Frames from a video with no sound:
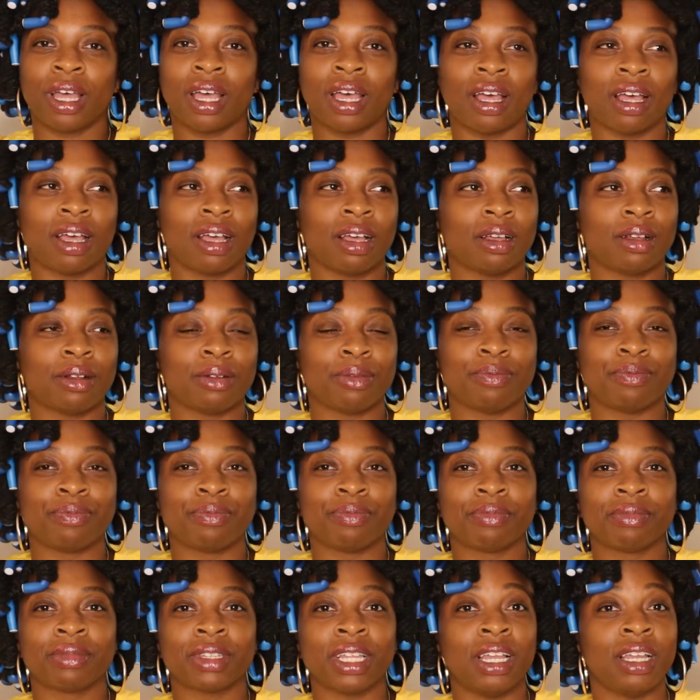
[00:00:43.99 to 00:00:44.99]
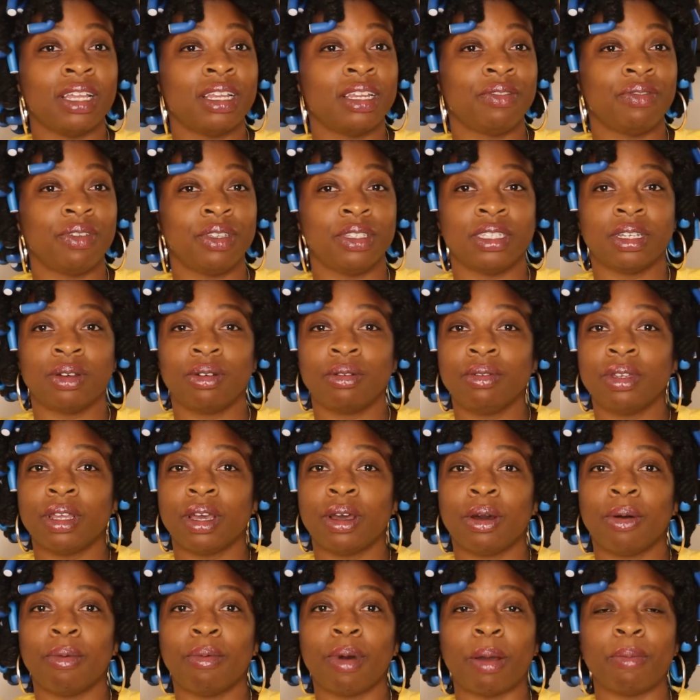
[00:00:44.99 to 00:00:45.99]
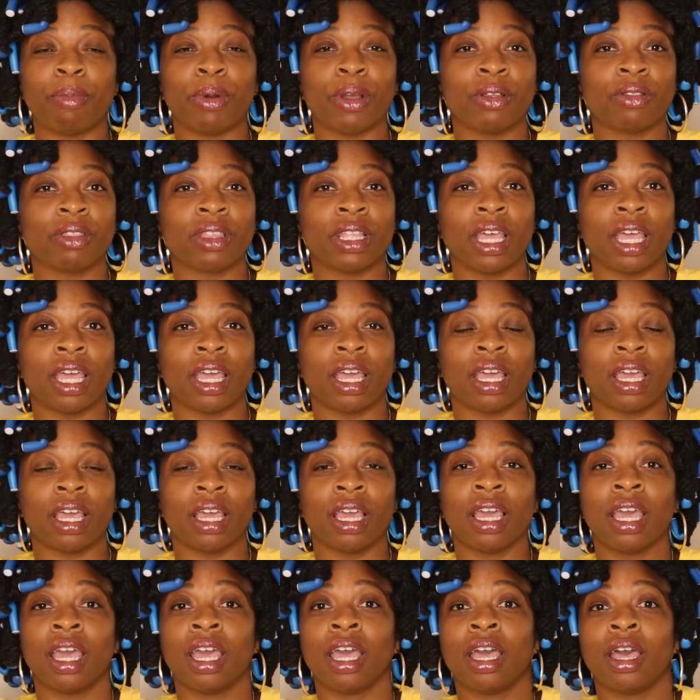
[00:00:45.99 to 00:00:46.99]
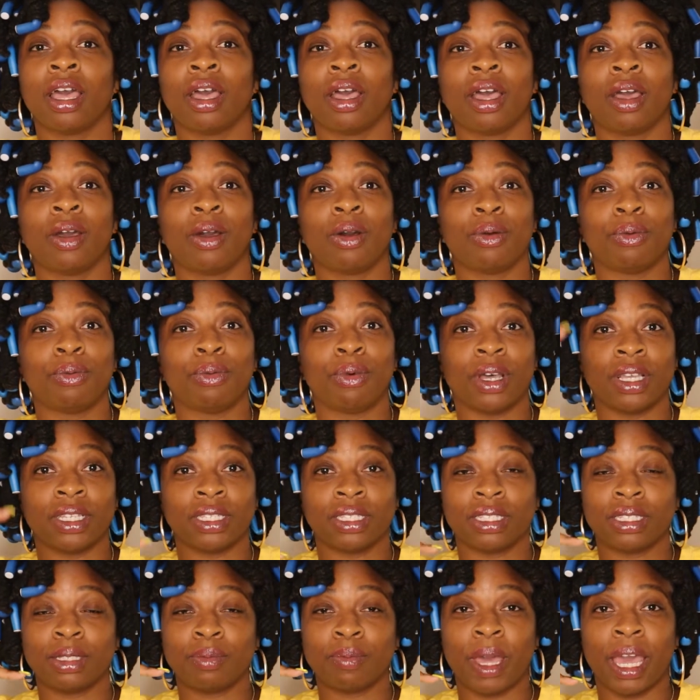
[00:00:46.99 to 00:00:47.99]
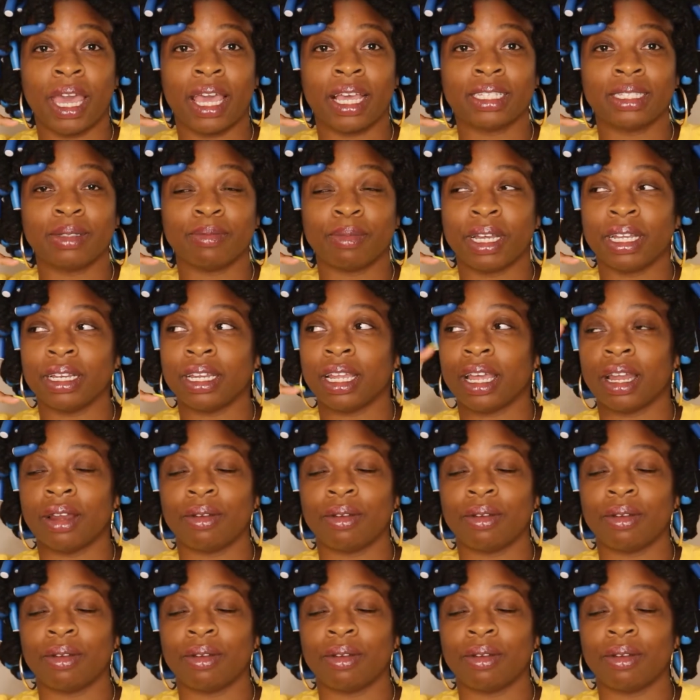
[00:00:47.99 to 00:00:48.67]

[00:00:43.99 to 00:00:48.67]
And if you don't know, my birthday was this past Monday.